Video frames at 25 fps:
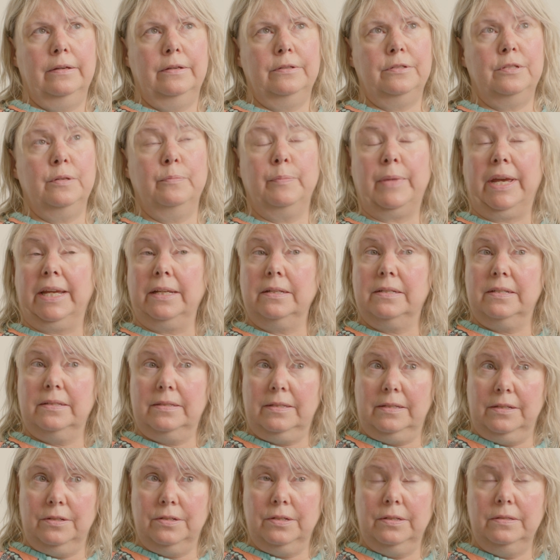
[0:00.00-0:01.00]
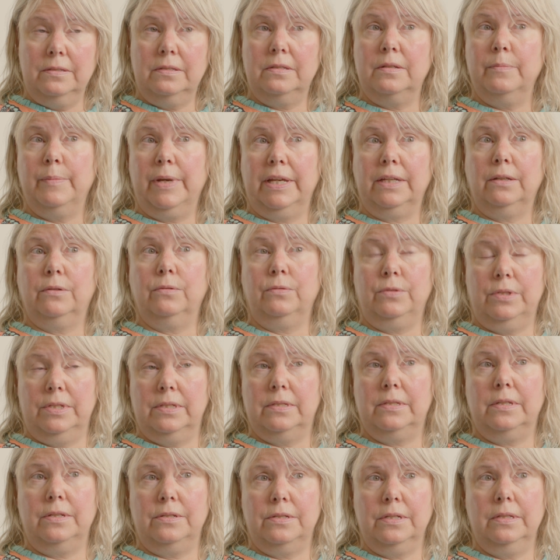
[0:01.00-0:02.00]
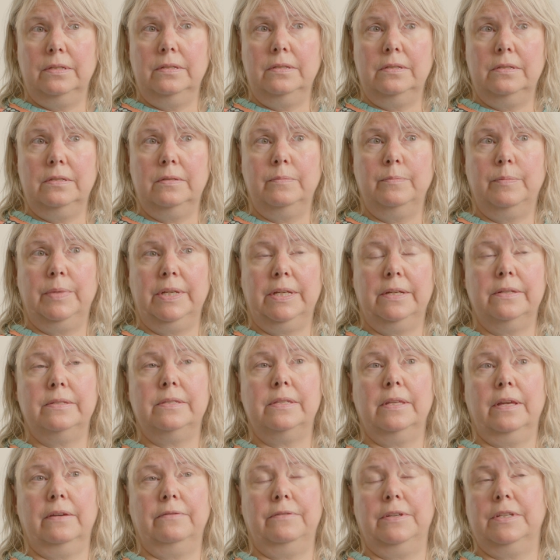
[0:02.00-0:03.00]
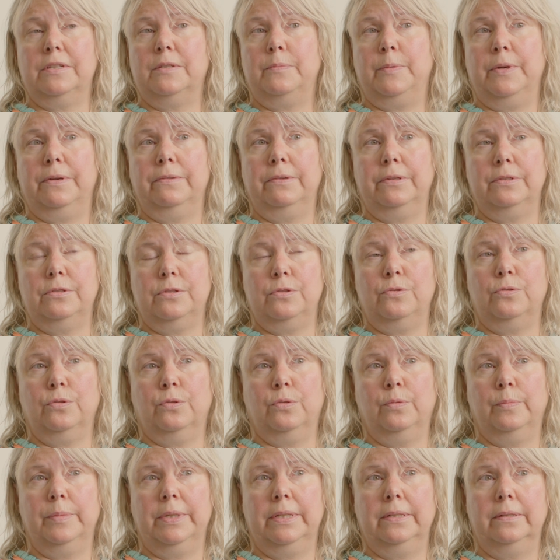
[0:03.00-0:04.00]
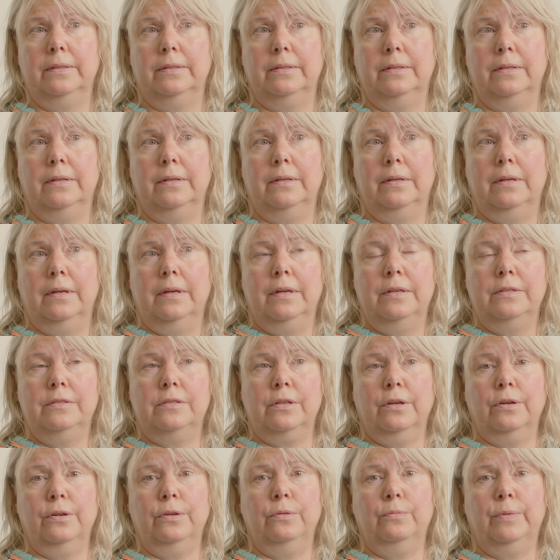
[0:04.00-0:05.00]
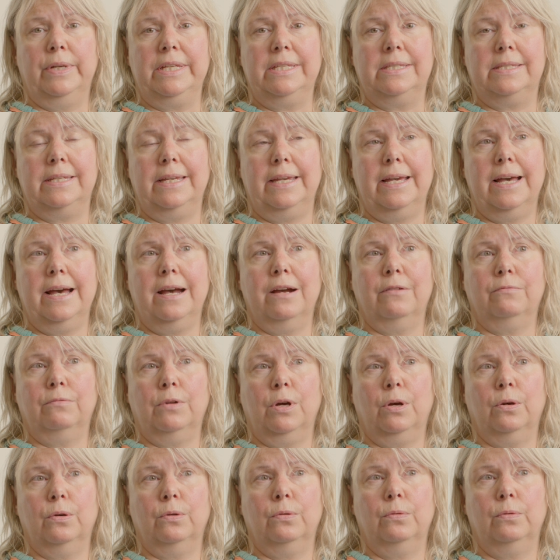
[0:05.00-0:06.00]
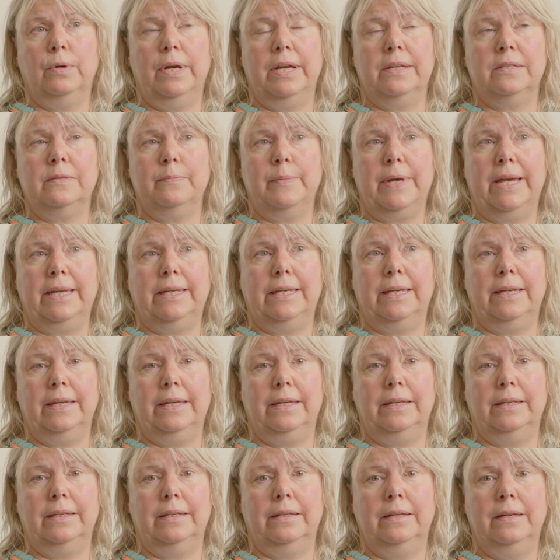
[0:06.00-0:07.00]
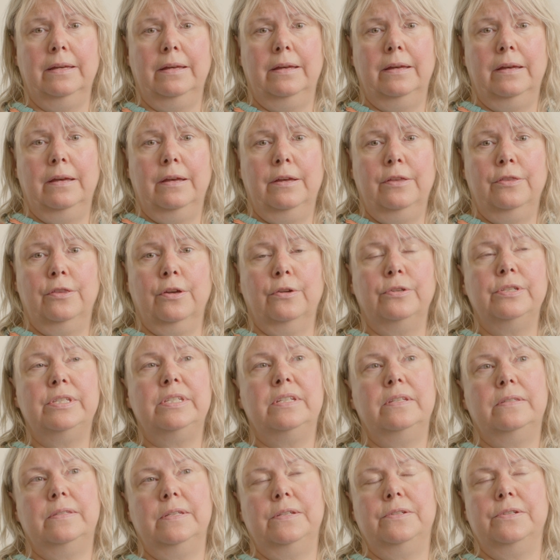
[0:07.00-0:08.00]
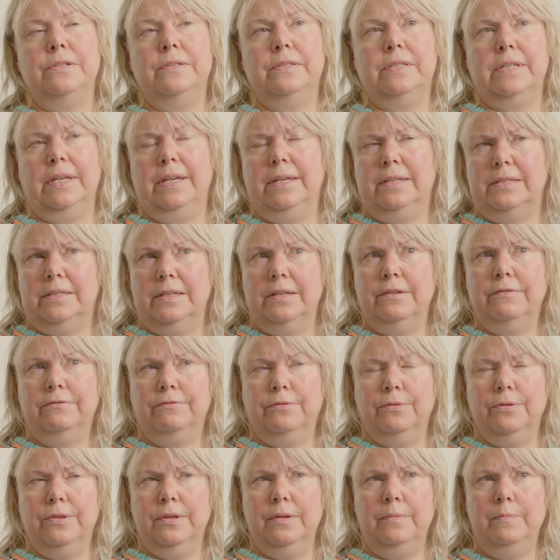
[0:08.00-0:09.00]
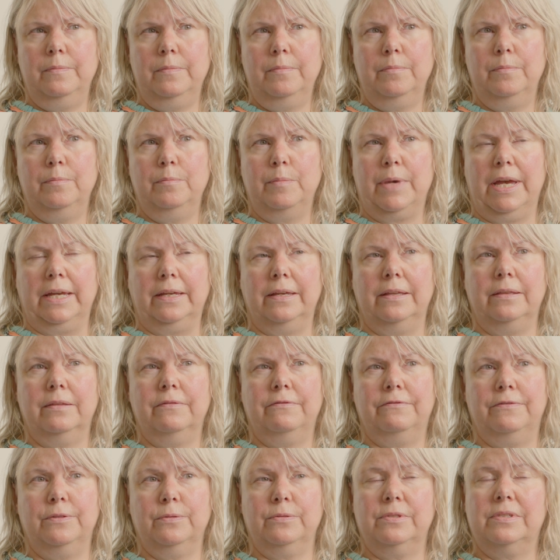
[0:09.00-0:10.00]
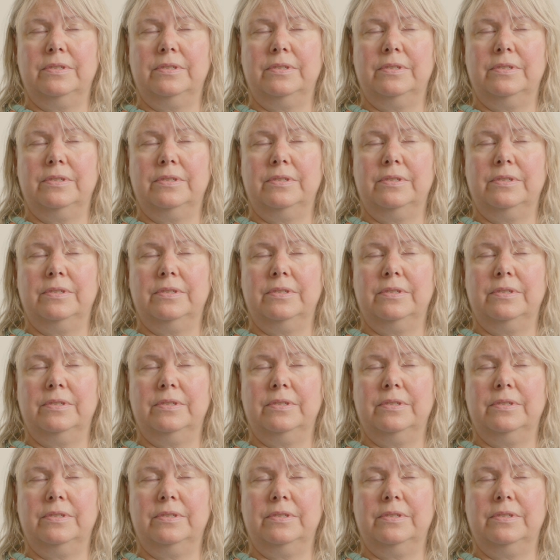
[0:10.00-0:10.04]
to make decisions, to make good decisions because they've experienced trauma. So we see our role as making those decisions easier for them, making them feel